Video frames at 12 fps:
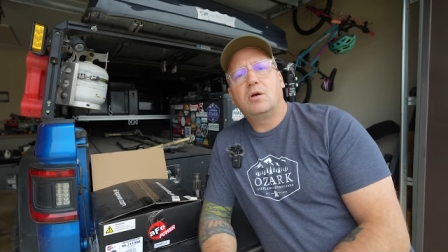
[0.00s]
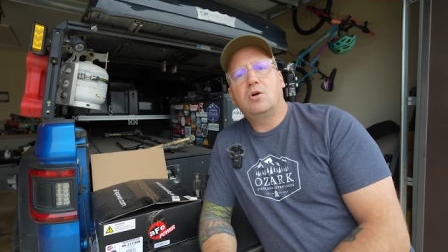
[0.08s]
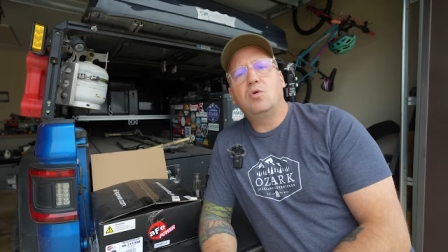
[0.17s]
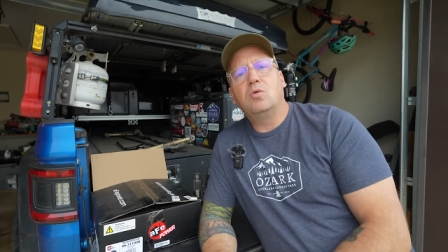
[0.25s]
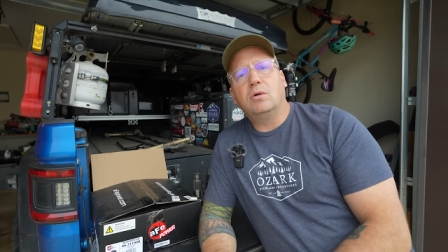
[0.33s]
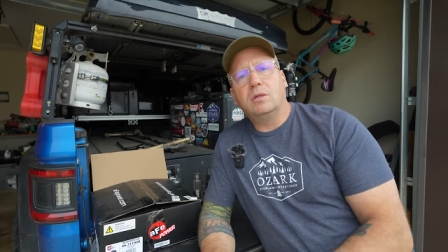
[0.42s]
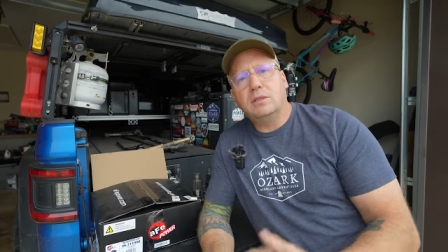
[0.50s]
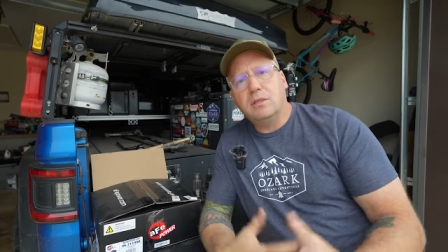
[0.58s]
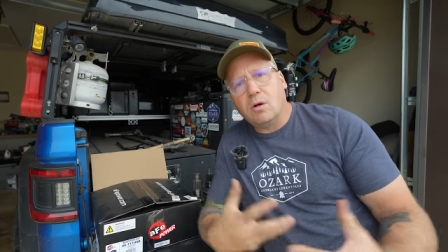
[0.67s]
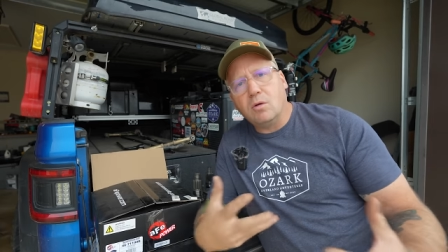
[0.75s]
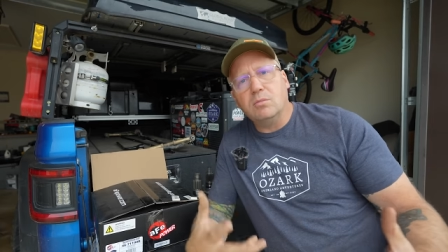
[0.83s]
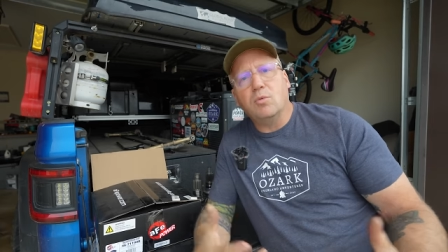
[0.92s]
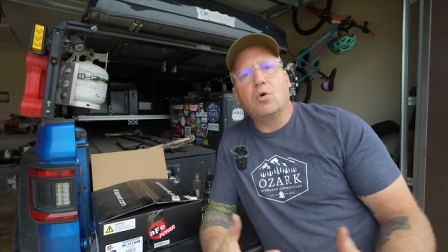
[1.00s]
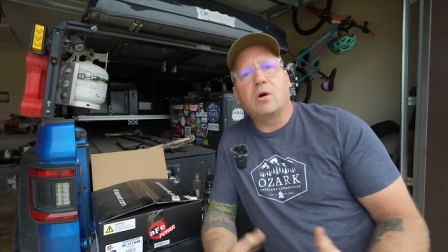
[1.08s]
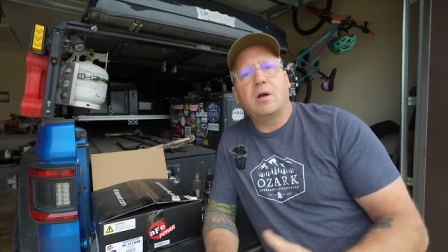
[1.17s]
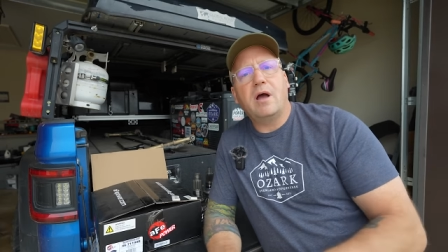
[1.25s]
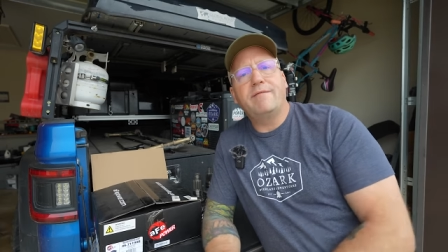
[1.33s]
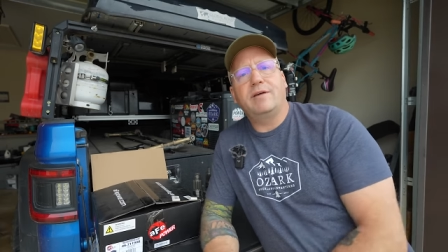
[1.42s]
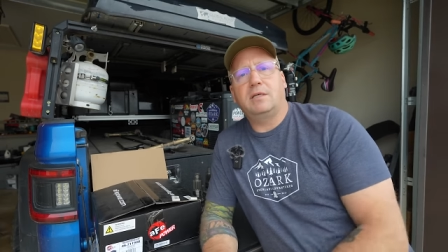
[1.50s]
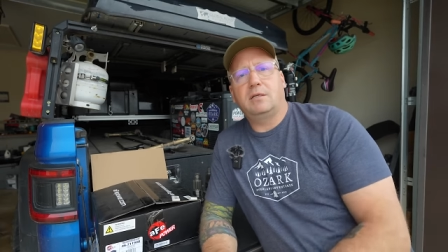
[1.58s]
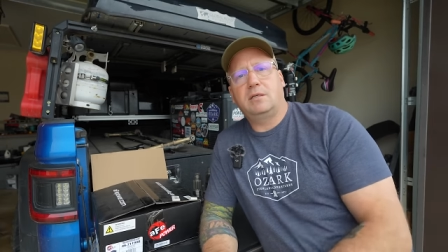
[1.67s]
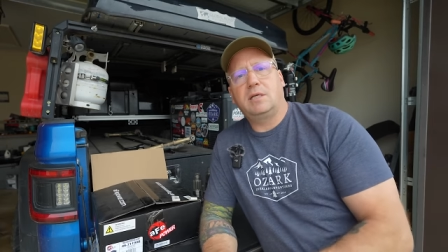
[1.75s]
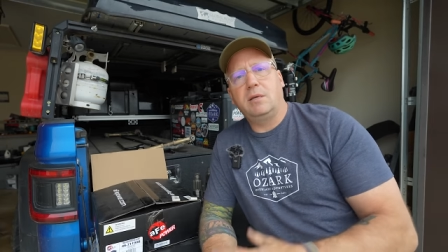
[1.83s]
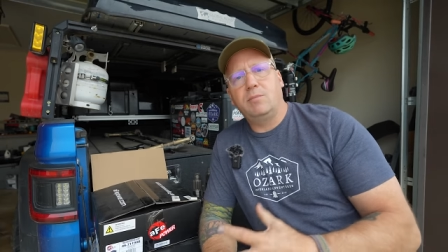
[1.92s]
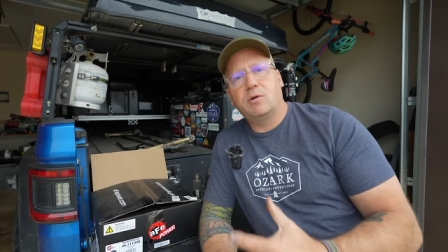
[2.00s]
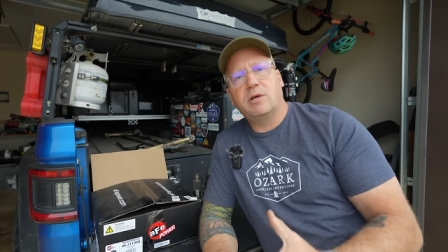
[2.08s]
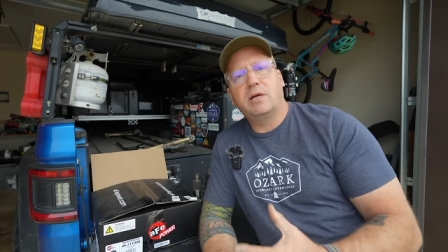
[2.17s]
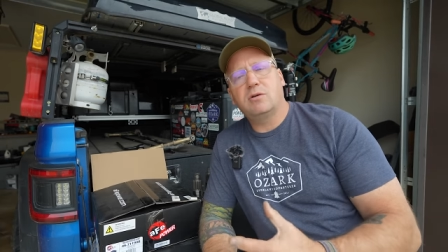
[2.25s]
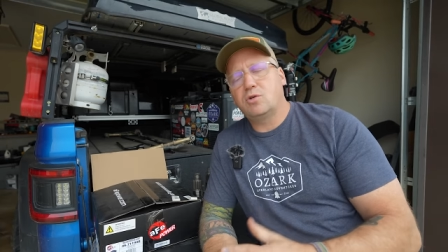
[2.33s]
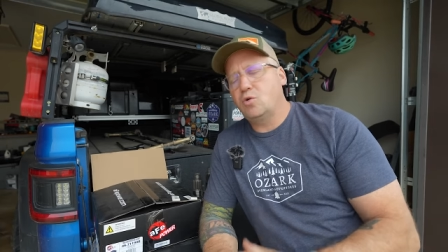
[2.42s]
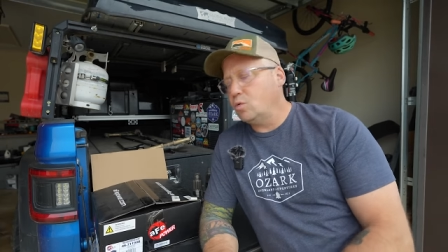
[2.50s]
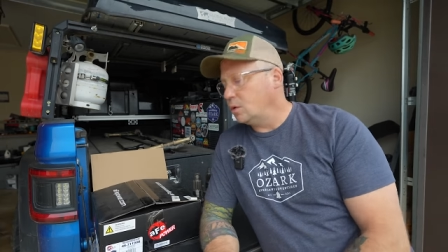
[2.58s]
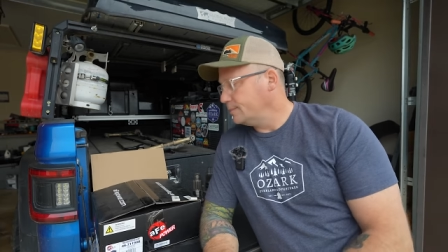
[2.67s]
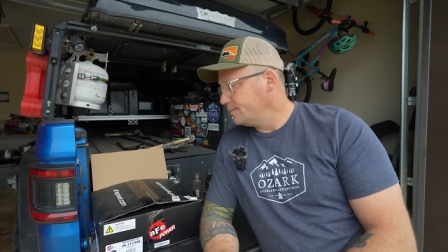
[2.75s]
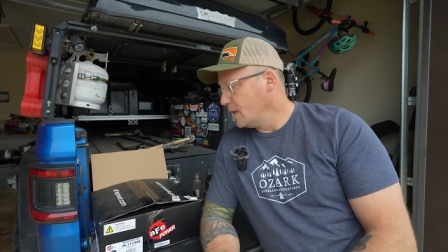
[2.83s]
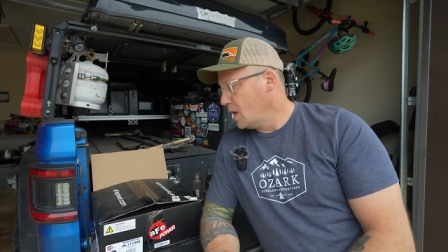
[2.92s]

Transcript: cool and to hold more of it to keep your gears cool.